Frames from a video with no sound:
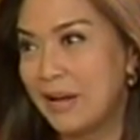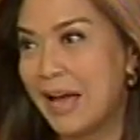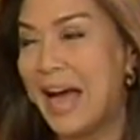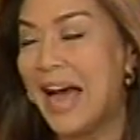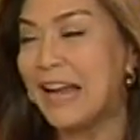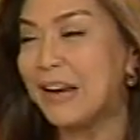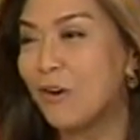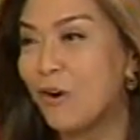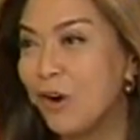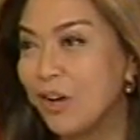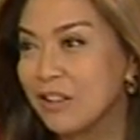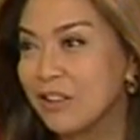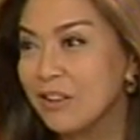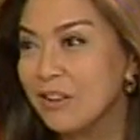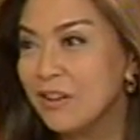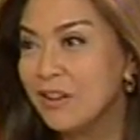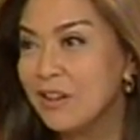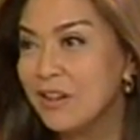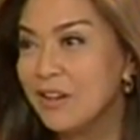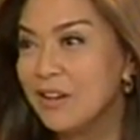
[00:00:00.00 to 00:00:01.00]
At
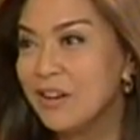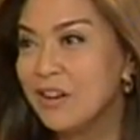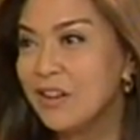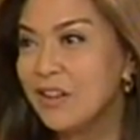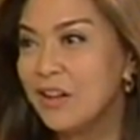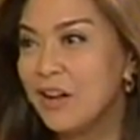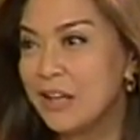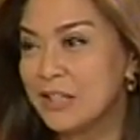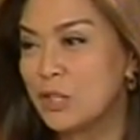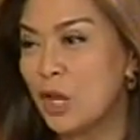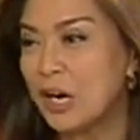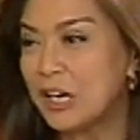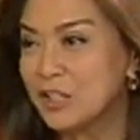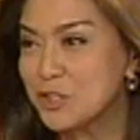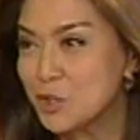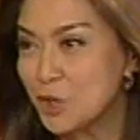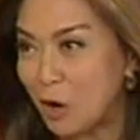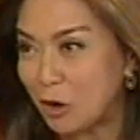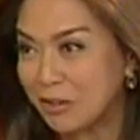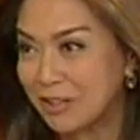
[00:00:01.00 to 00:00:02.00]
all. At all.
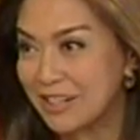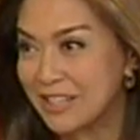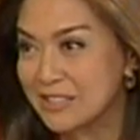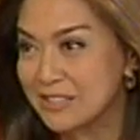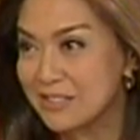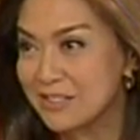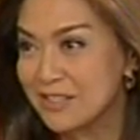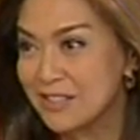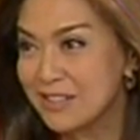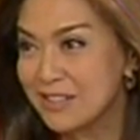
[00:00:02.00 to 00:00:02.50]
Dark chocolate.